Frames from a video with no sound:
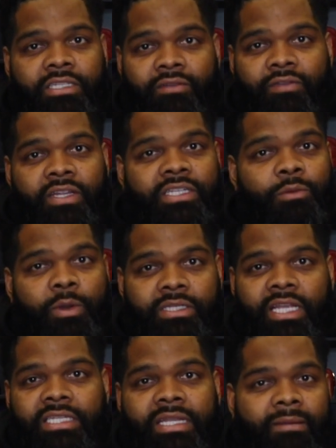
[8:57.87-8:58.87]
because eventually
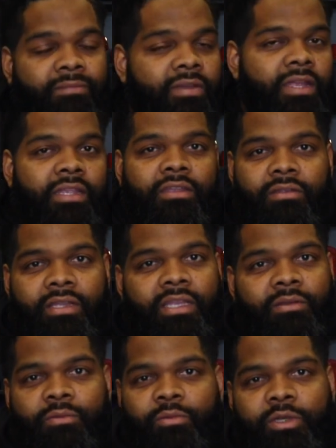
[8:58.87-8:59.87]
once I stop feeding you,
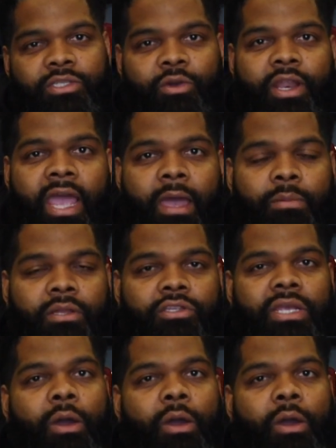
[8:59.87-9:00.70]
then what's going to happen?